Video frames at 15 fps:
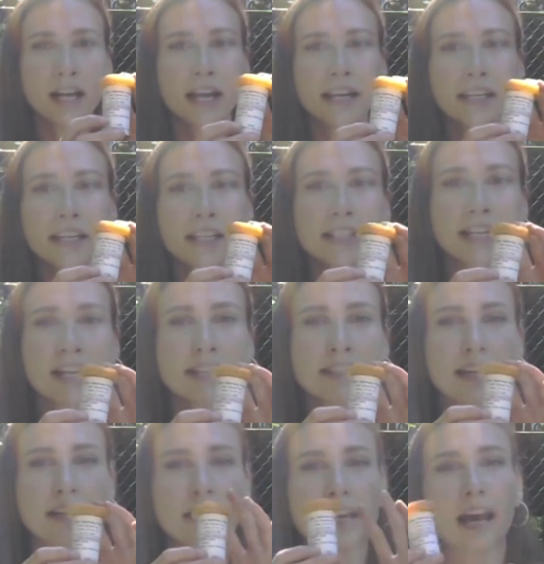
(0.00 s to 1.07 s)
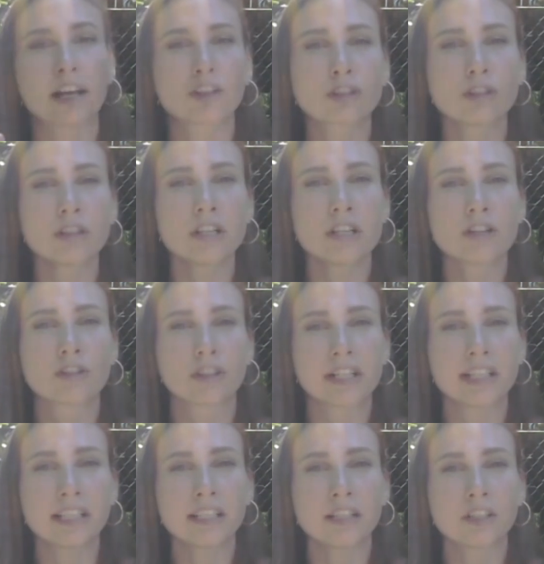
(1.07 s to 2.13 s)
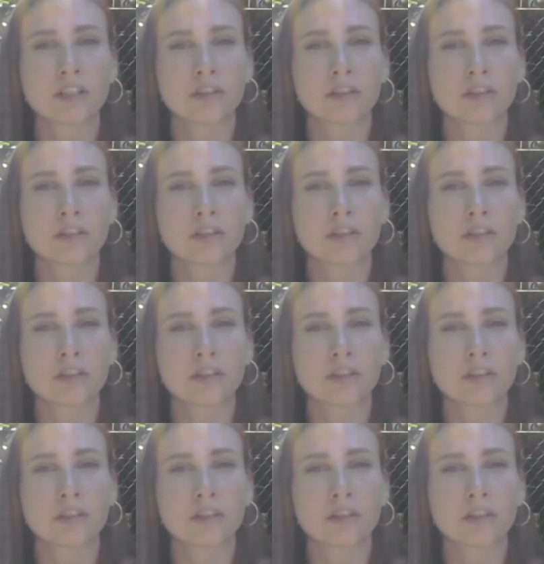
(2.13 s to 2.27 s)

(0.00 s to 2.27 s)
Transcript: and it contains a natural ingredient